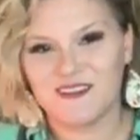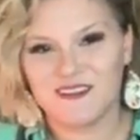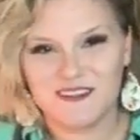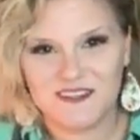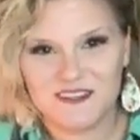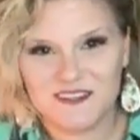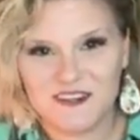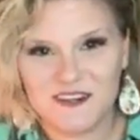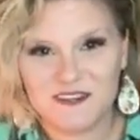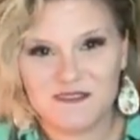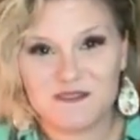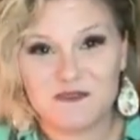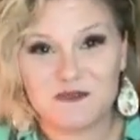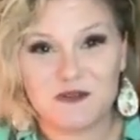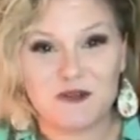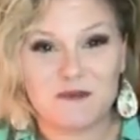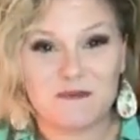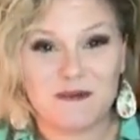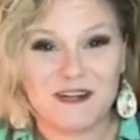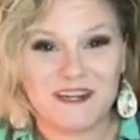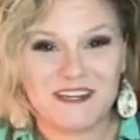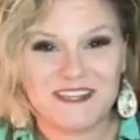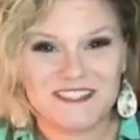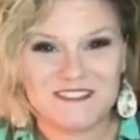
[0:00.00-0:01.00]
You don't have to worry
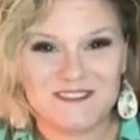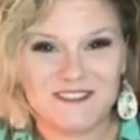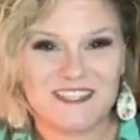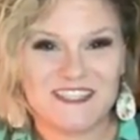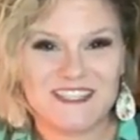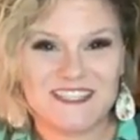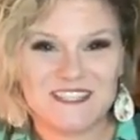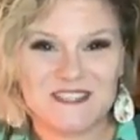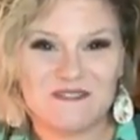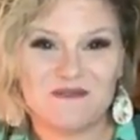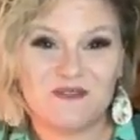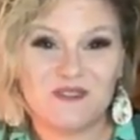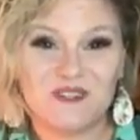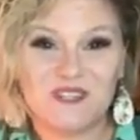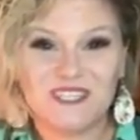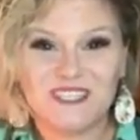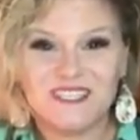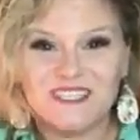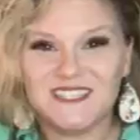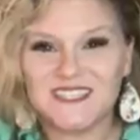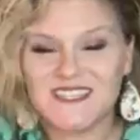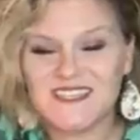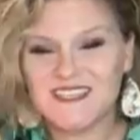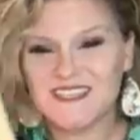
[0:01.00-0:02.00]
about it. It's really simple.
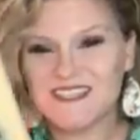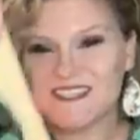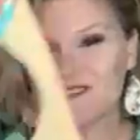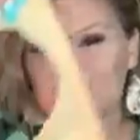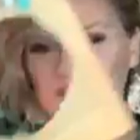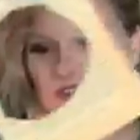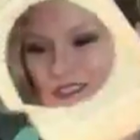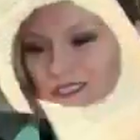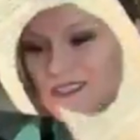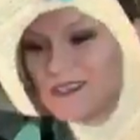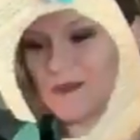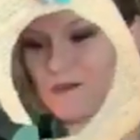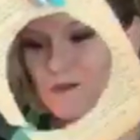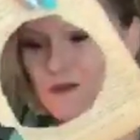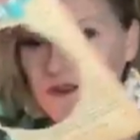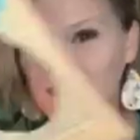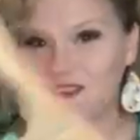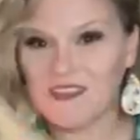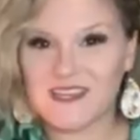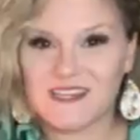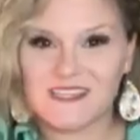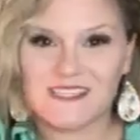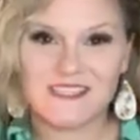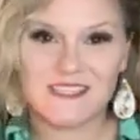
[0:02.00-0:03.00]
So we're just going to put
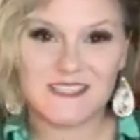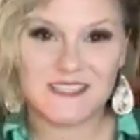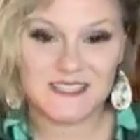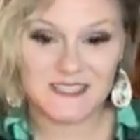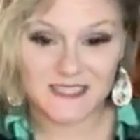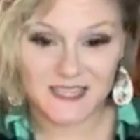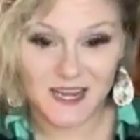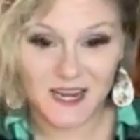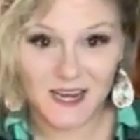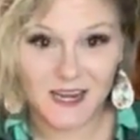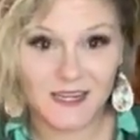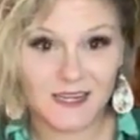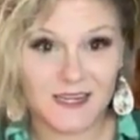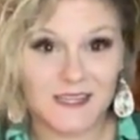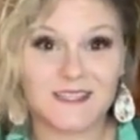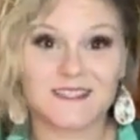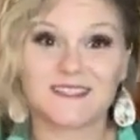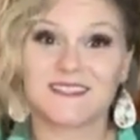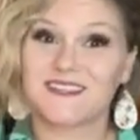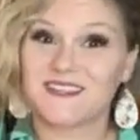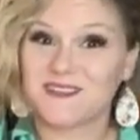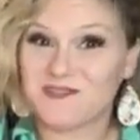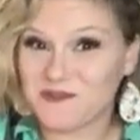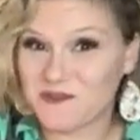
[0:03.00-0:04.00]
that to the side because
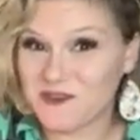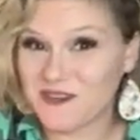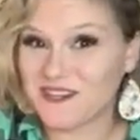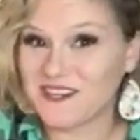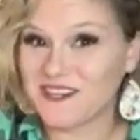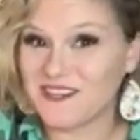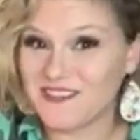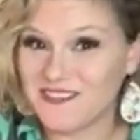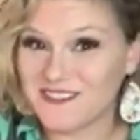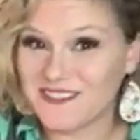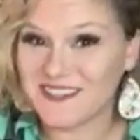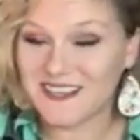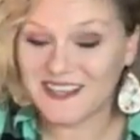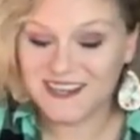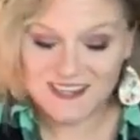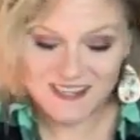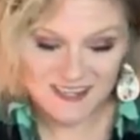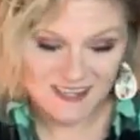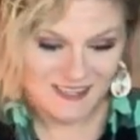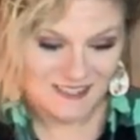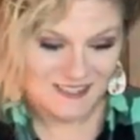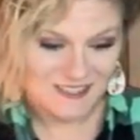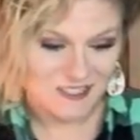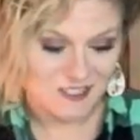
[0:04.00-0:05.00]
we're going to use that
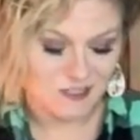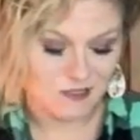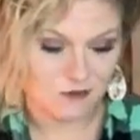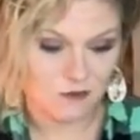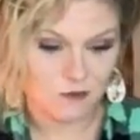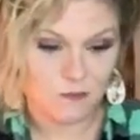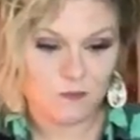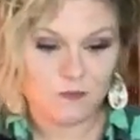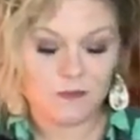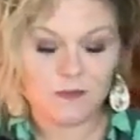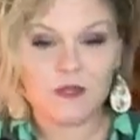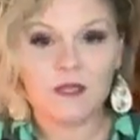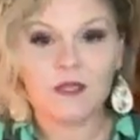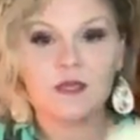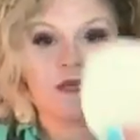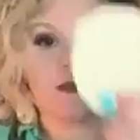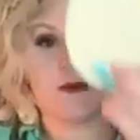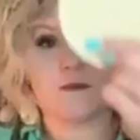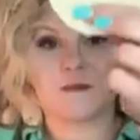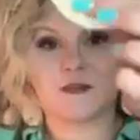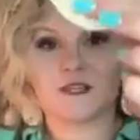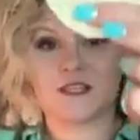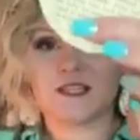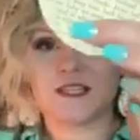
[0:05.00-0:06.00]
again too.
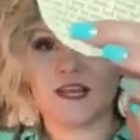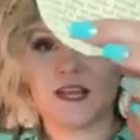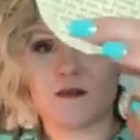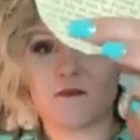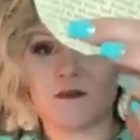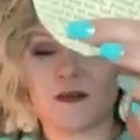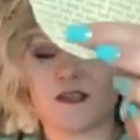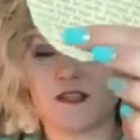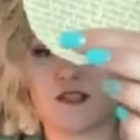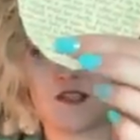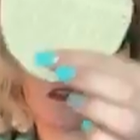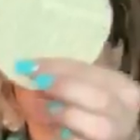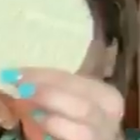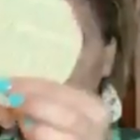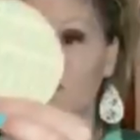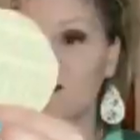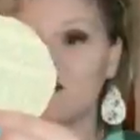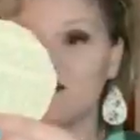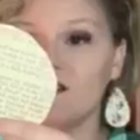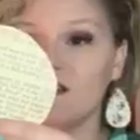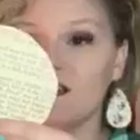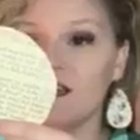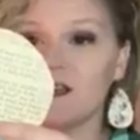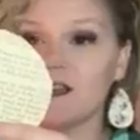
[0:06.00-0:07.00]
I'm going to take my
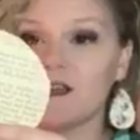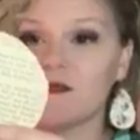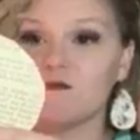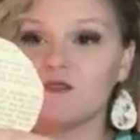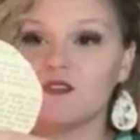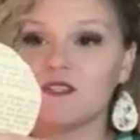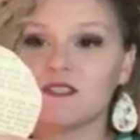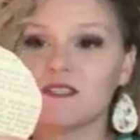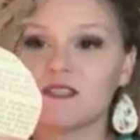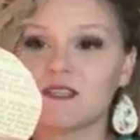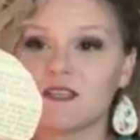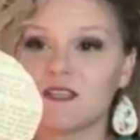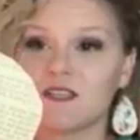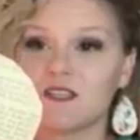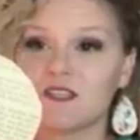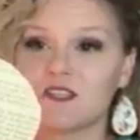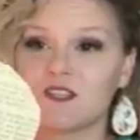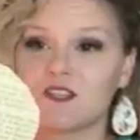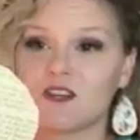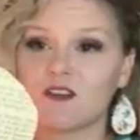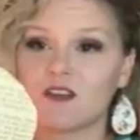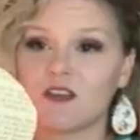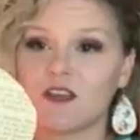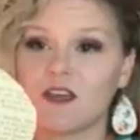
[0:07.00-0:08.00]
circle and I'm just going to
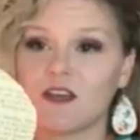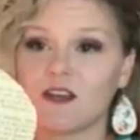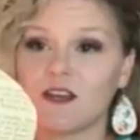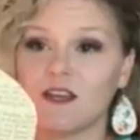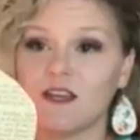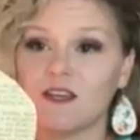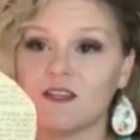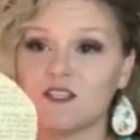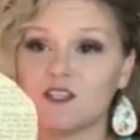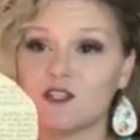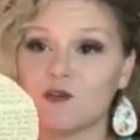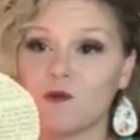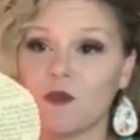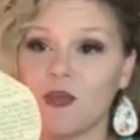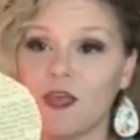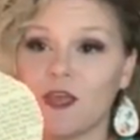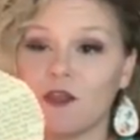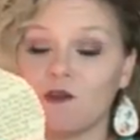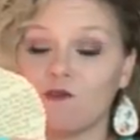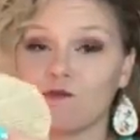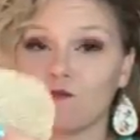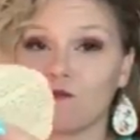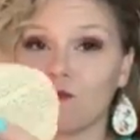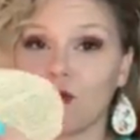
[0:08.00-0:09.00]
start cutting into it
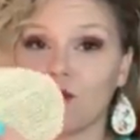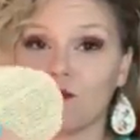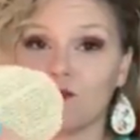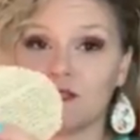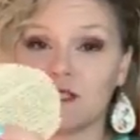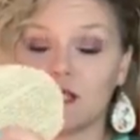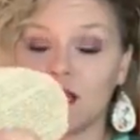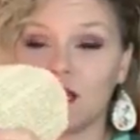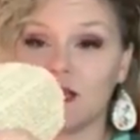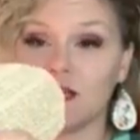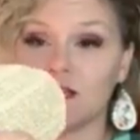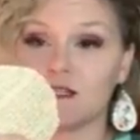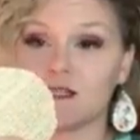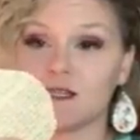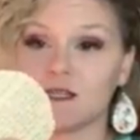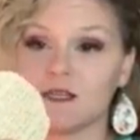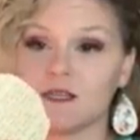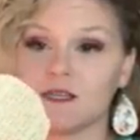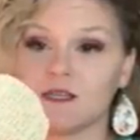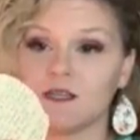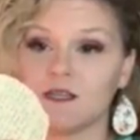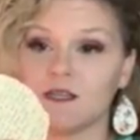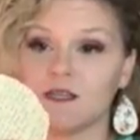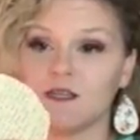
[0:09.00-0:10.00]
and rotate.
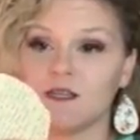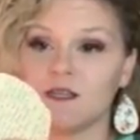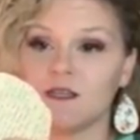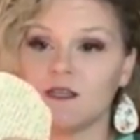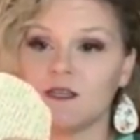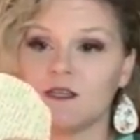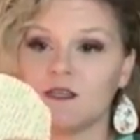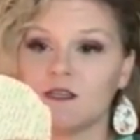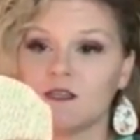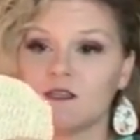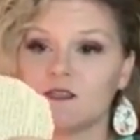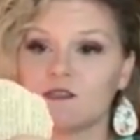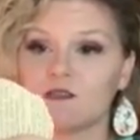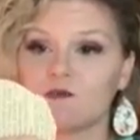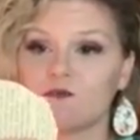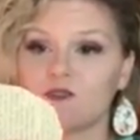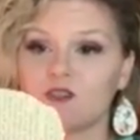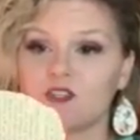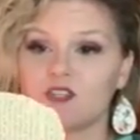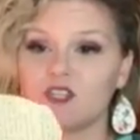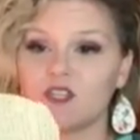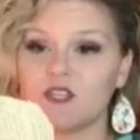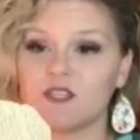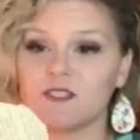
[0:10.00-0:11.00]
So we're
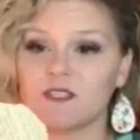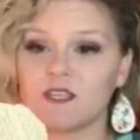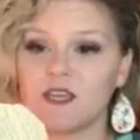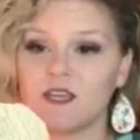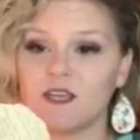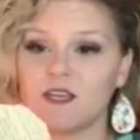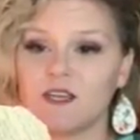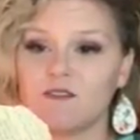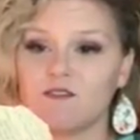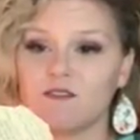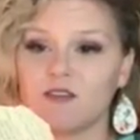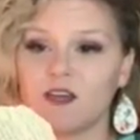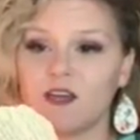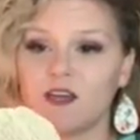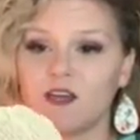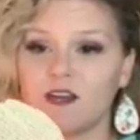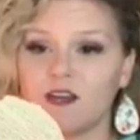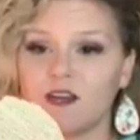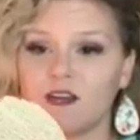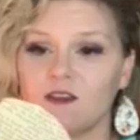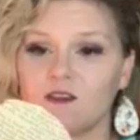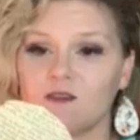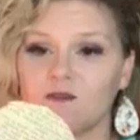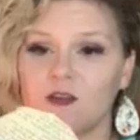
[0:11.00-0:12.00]
just kind of
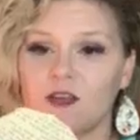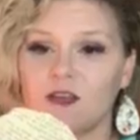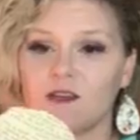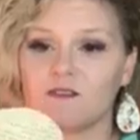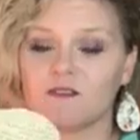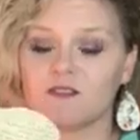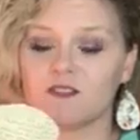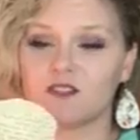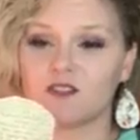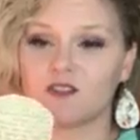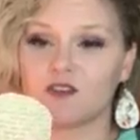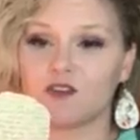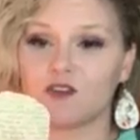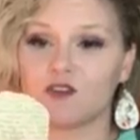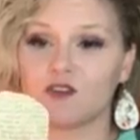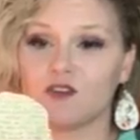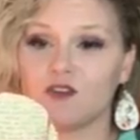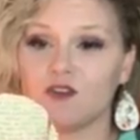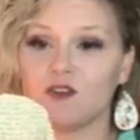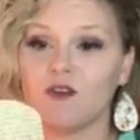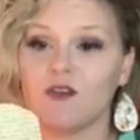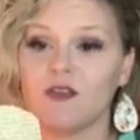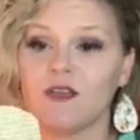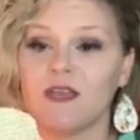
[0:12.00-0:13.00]
cutting around the
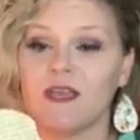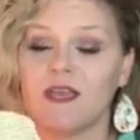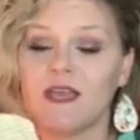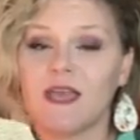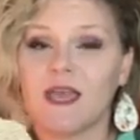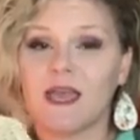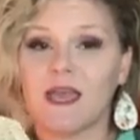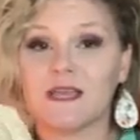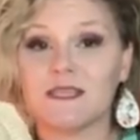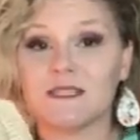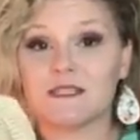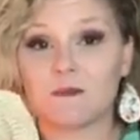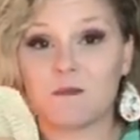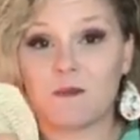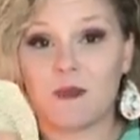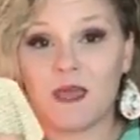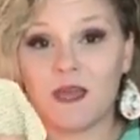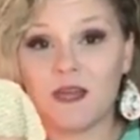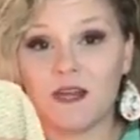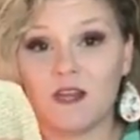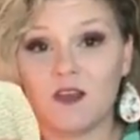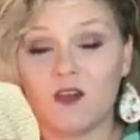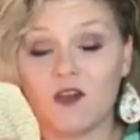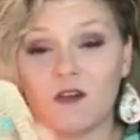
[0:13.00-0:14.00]
circle, and
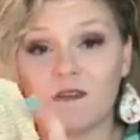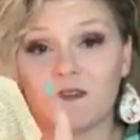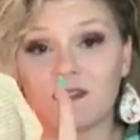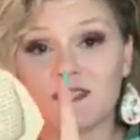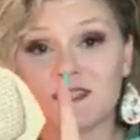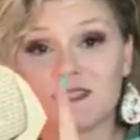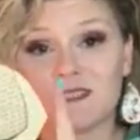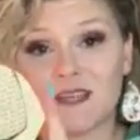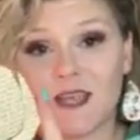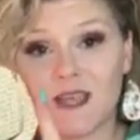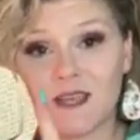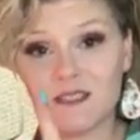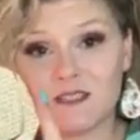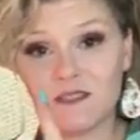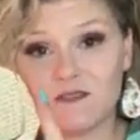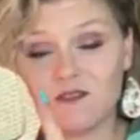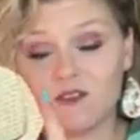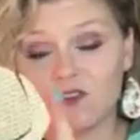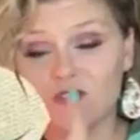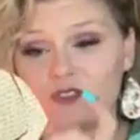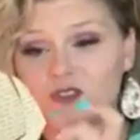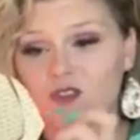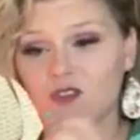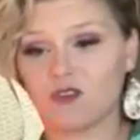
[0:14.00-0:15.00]
depending on the size of
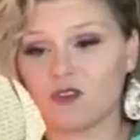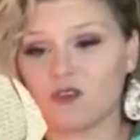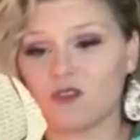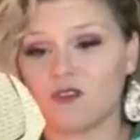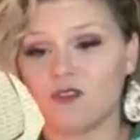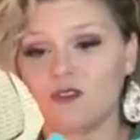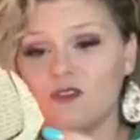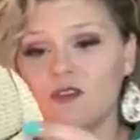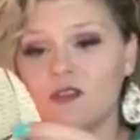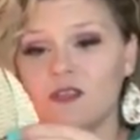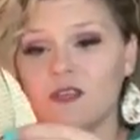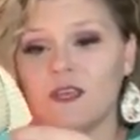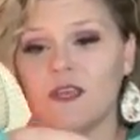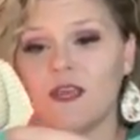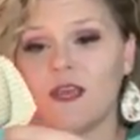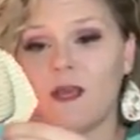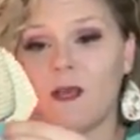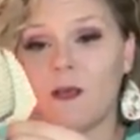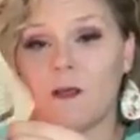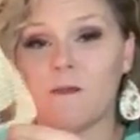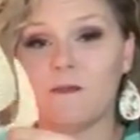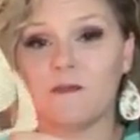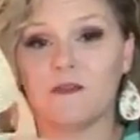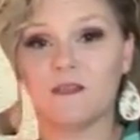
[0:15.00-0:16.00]
your circle
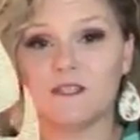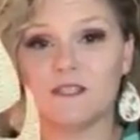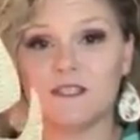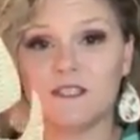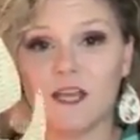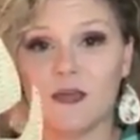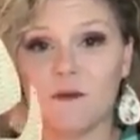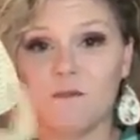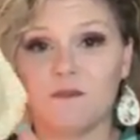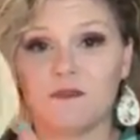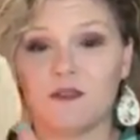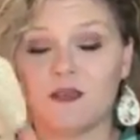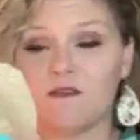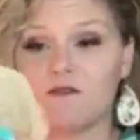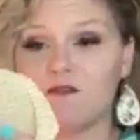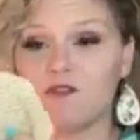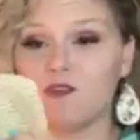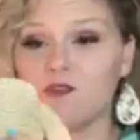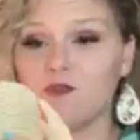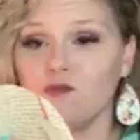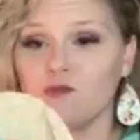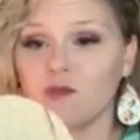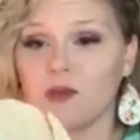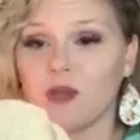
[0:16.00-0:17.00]
and the depth of
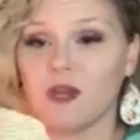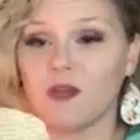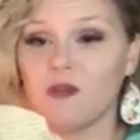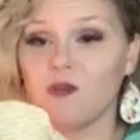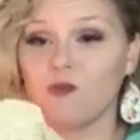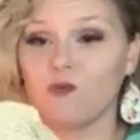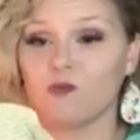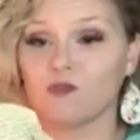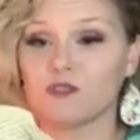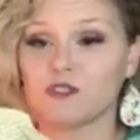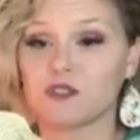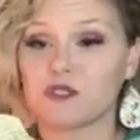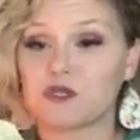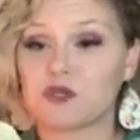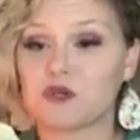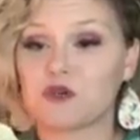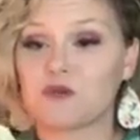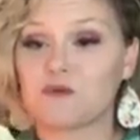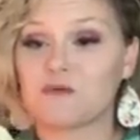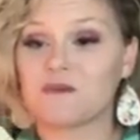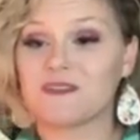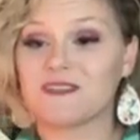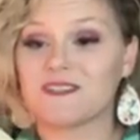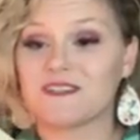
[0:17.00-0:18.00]
your ring will
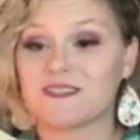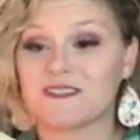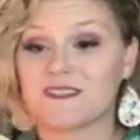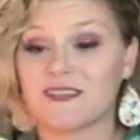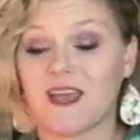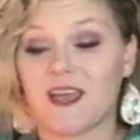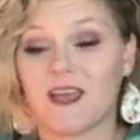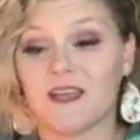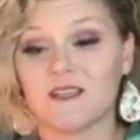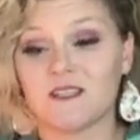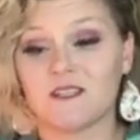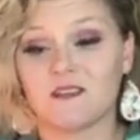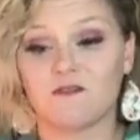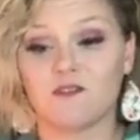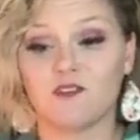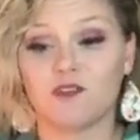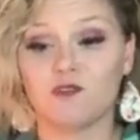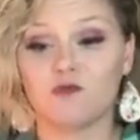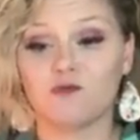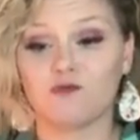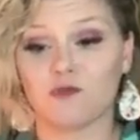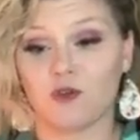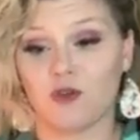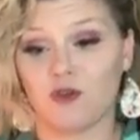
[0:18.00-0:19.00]
determine the size of
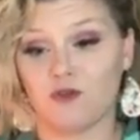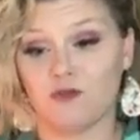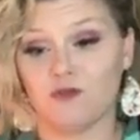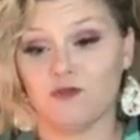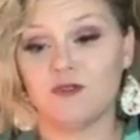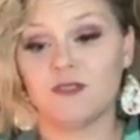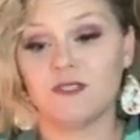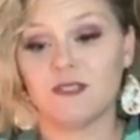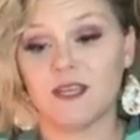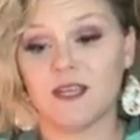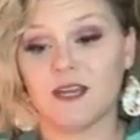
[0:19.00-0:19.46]
your rose.